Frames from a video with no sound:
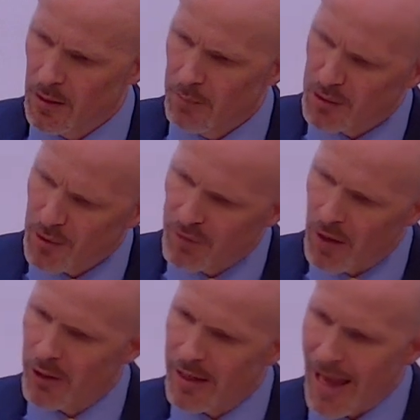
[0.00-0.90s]
But the
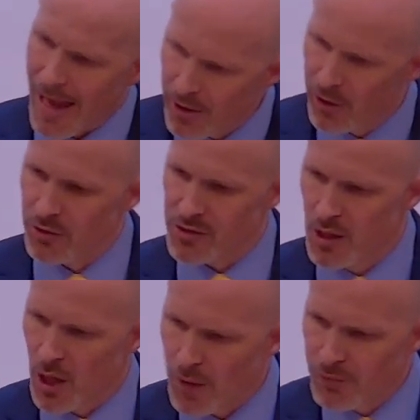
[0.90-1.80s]
very hairs
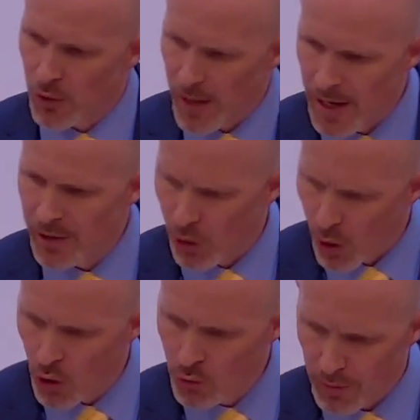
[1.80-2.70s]
of your head are
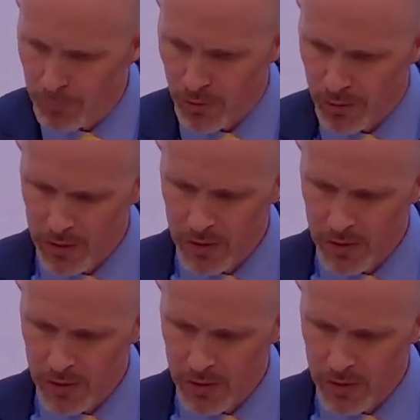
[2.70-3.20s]
all numbered.